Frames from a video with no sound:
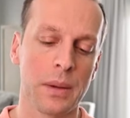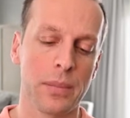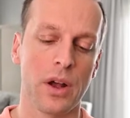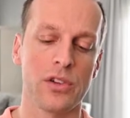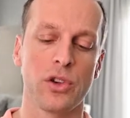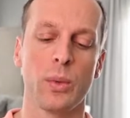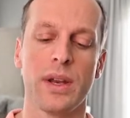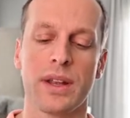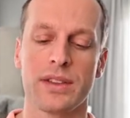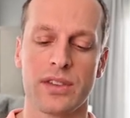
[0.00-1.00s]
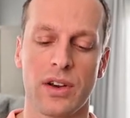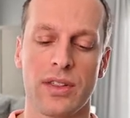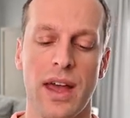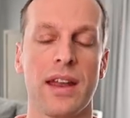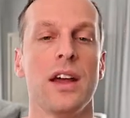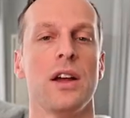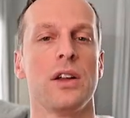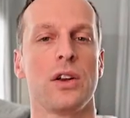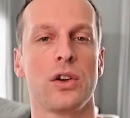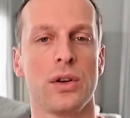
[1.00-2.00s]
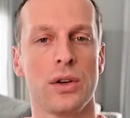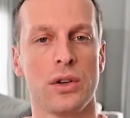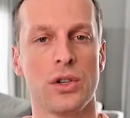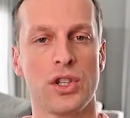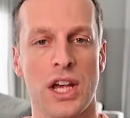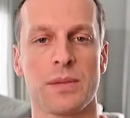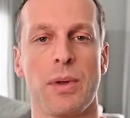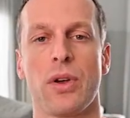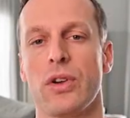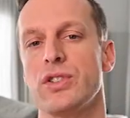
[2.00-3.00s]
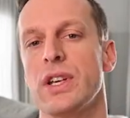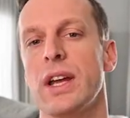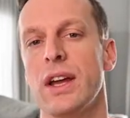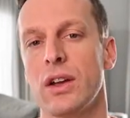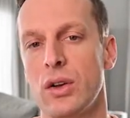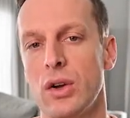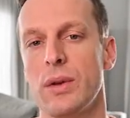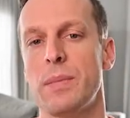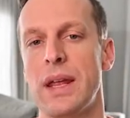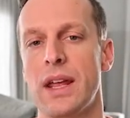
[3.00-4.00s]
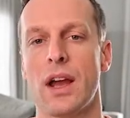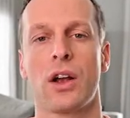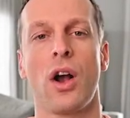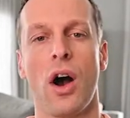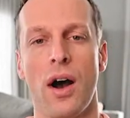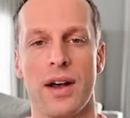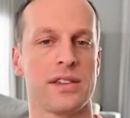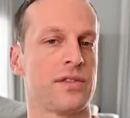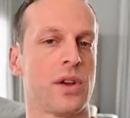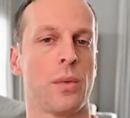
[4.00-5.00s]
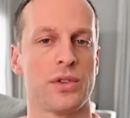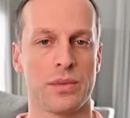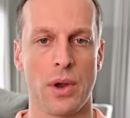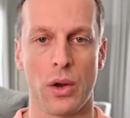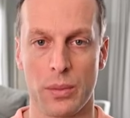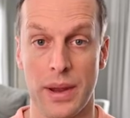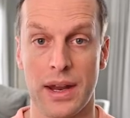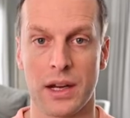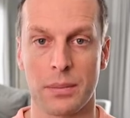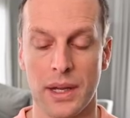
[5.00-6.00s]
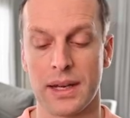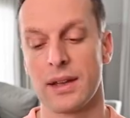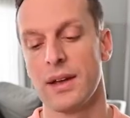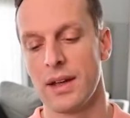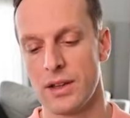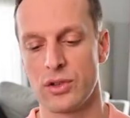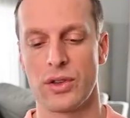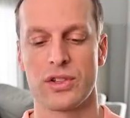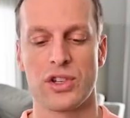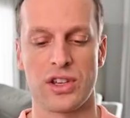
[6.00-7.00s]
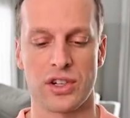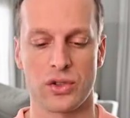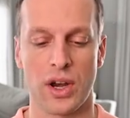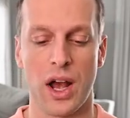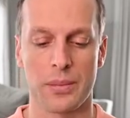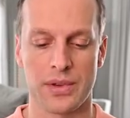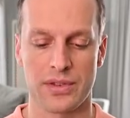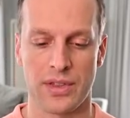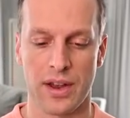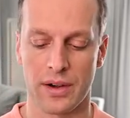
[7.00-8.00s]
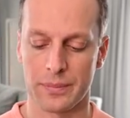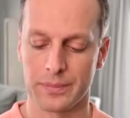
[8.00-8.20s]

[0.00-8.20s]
But also we need to consider that chest pathology could be a cause of someone's abdominal pain complaint. And so the chest x-ray helps us there.